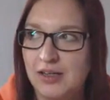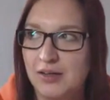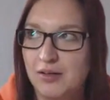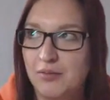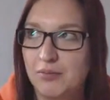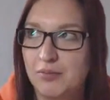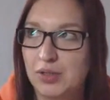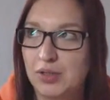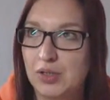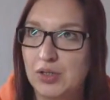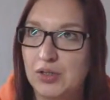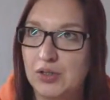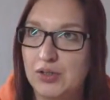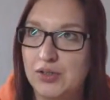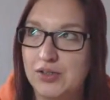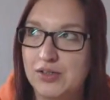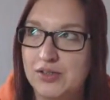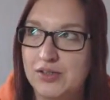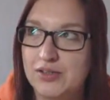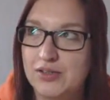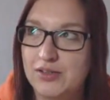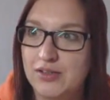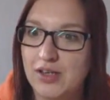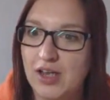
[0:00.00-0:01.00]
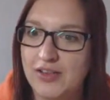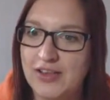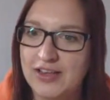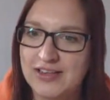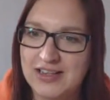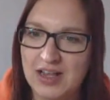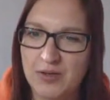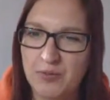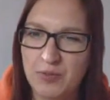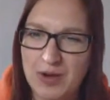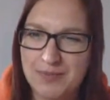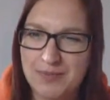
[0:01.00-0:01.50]
Because there's
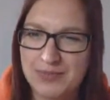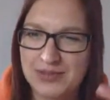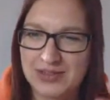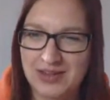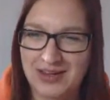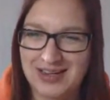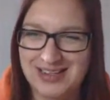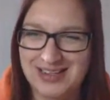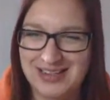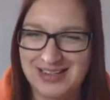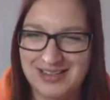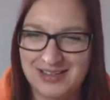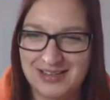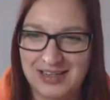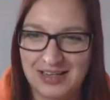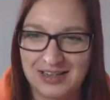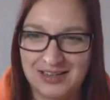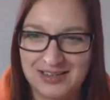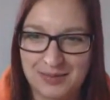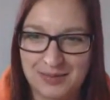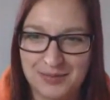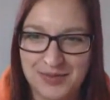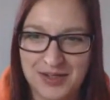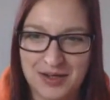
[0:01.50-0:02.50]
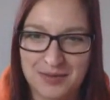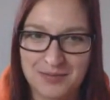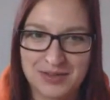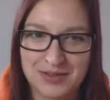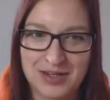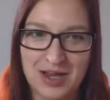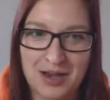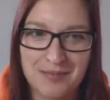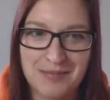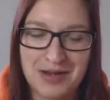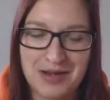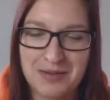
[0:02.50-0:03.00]
like websites that sometimes
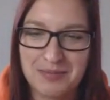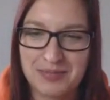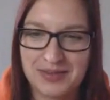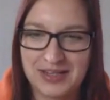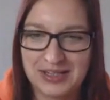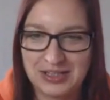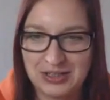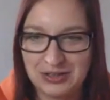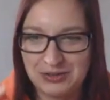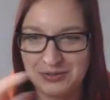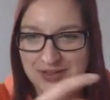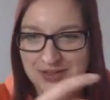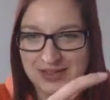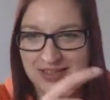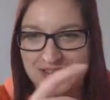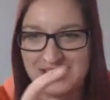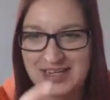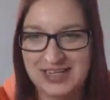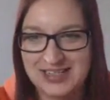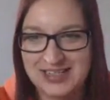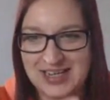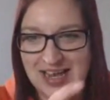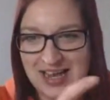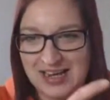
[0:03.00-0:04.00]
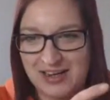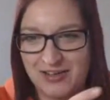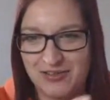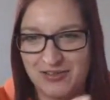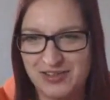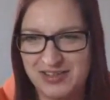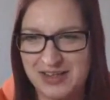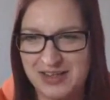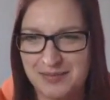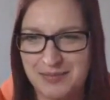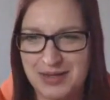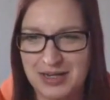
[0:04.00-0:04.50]
come up, they use that they tag on
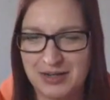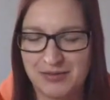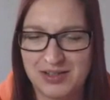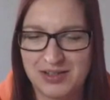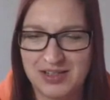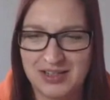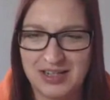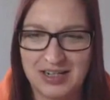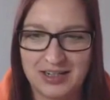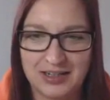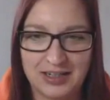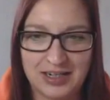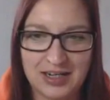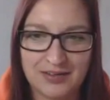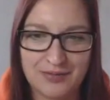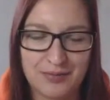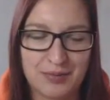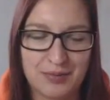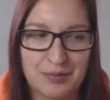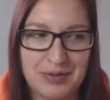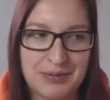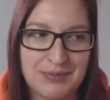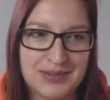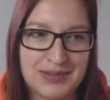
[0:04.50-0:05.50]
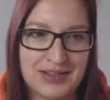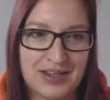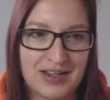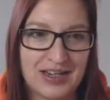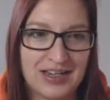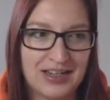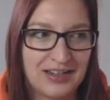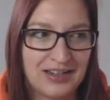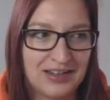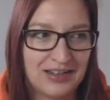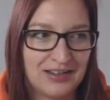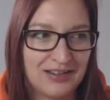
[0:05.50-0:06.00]
somehow to like the government website,
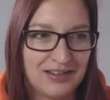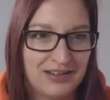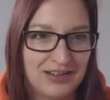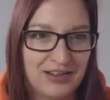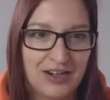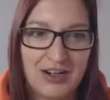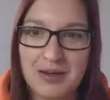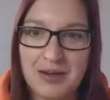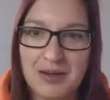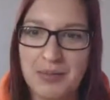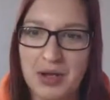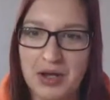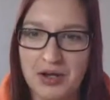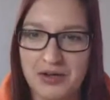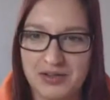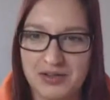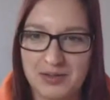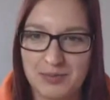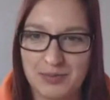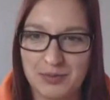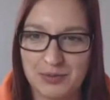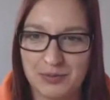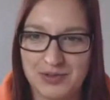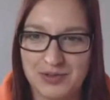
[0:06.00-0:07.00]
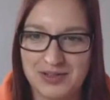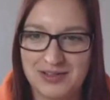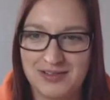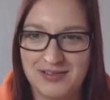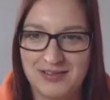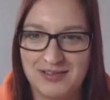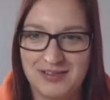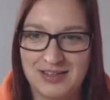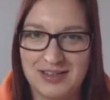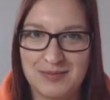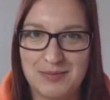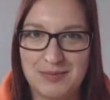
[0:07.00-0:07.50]
and you know, like passports,
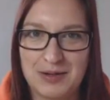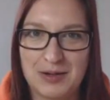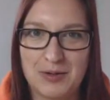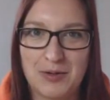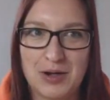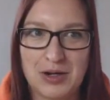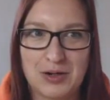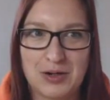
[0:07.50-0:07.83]
it's been quite